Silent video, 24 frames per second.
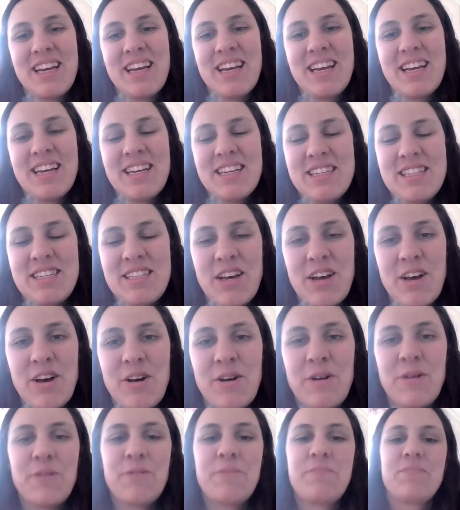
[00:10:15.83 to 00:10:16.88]

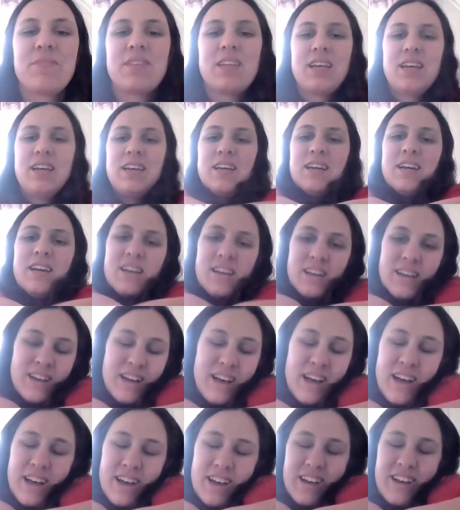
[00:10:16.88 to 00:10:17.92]
So,
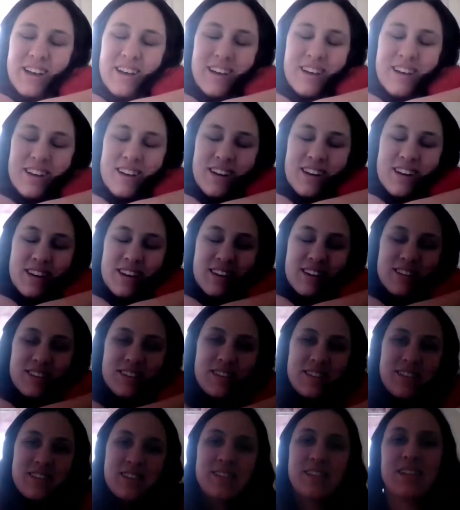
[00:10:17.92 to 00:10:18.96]

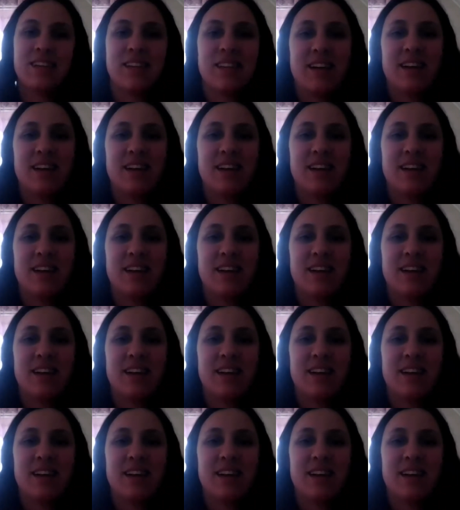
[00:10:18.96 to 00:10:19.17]
hugs!